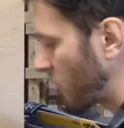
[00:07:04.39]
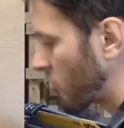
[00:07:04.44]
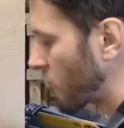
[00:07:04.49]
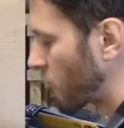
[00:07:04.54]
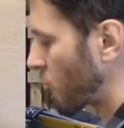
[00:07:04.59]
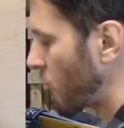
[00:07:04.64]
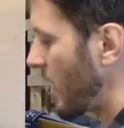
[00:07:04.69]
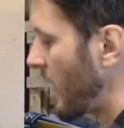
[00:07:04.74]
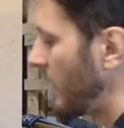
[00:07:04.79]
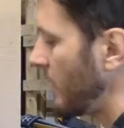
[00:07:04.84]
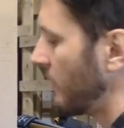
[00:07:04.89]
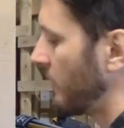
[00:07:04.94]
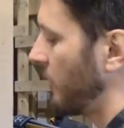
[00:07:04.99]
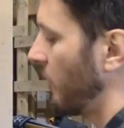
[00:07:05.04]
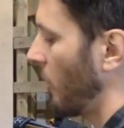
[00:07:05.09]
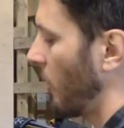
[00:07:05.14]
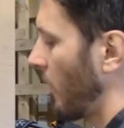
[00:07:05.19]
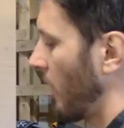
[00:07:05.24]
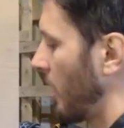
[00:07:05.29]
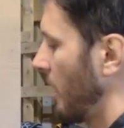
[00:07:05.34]
great
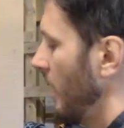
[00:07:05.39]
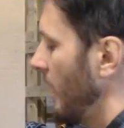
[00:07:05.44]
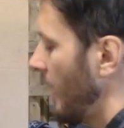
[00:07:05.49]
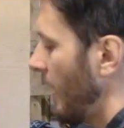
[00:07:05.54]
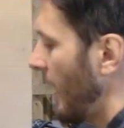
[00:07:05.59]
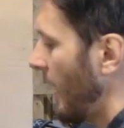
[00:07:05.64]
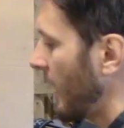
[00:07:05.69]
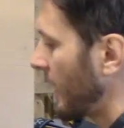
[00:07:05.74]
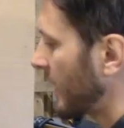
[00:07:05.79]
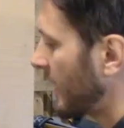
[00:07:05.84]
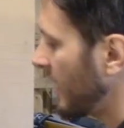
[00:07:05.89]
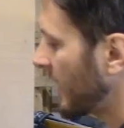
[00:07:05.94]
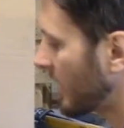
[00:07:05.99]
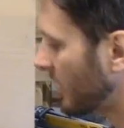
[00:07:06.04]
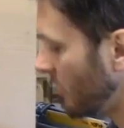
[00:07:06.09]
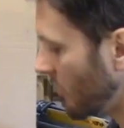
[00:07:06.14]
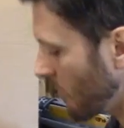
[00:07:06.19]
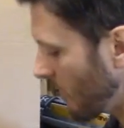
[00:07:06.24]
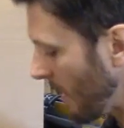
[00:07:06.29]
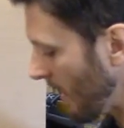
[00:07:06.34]
for
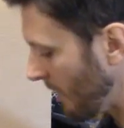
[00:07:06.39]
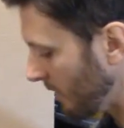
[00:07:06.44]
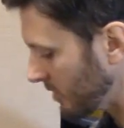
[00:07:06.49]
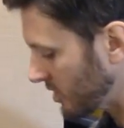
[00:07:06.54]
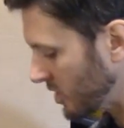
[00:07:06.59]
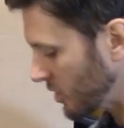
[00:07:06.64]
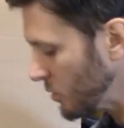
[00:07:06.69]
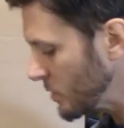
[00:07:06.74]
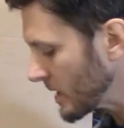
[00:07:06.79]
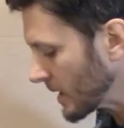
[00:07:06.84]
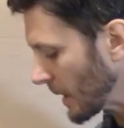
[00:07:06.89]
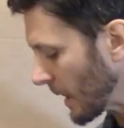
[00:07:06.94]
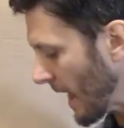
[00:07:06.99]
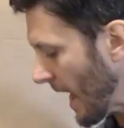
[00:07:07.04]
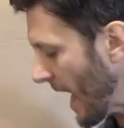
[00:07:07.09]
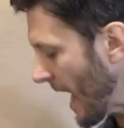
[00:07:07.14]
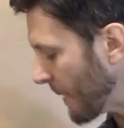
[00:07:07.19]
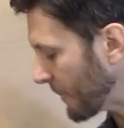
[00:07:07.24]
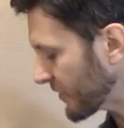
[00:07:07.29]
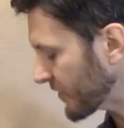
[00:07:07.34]
kicking around, doing
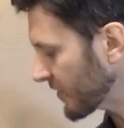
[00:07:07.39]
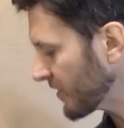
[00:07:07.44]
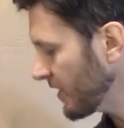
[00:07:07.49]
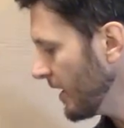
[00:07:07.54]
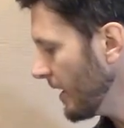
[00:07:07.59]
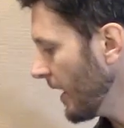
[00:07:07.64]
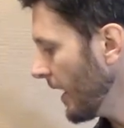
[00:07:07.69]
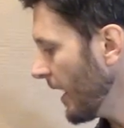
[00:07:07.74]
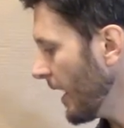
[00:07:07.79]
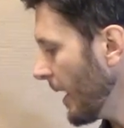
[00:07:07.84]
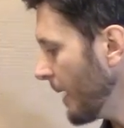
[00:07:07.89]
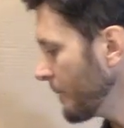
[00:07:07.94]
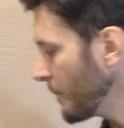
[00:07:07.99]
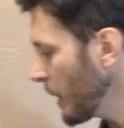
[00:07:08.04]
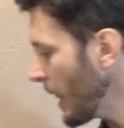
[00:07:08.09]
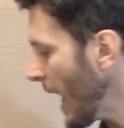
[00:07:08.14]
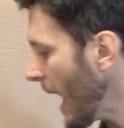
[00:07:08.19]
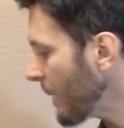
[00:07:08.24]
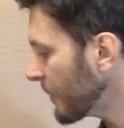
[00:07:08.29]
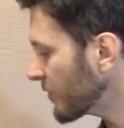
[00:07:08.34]
laps.
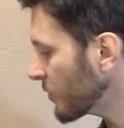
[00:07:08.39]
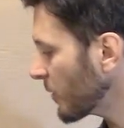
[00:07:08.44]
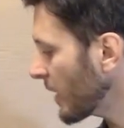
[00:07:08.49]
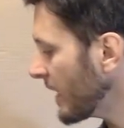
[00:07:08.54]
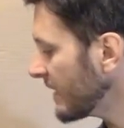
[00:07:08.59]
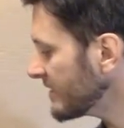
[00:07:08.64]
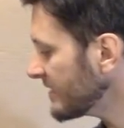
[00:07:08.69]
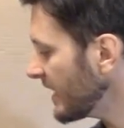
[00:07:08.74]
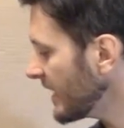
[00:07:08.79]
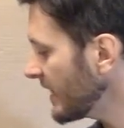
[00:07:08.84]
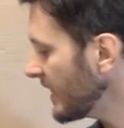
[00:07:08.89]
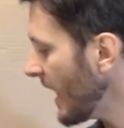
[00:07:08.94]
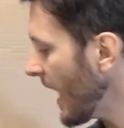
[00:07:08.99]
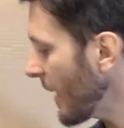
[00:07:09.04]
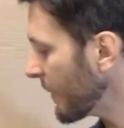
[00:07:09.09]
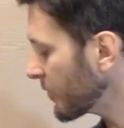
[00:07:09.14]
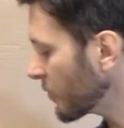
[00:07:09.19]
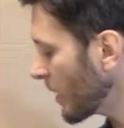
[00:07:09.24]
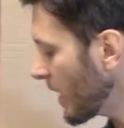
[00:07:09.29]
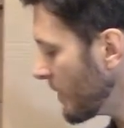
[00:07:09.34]
Laps, when I say
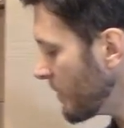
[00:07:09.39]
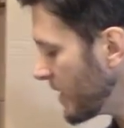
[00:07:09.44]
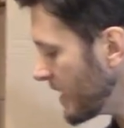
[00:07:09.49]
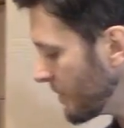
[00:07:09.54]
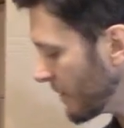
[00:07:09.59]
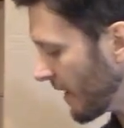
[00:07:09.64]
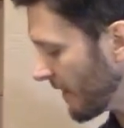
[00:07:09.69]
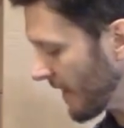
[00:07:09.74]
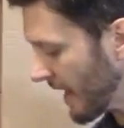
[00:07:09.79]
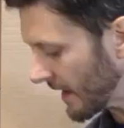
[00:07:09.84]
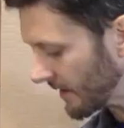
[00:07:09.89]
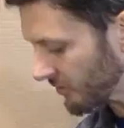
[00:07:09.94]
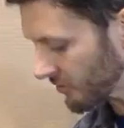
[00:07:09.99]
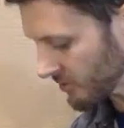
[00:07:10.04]
laps, what I mean by that is you're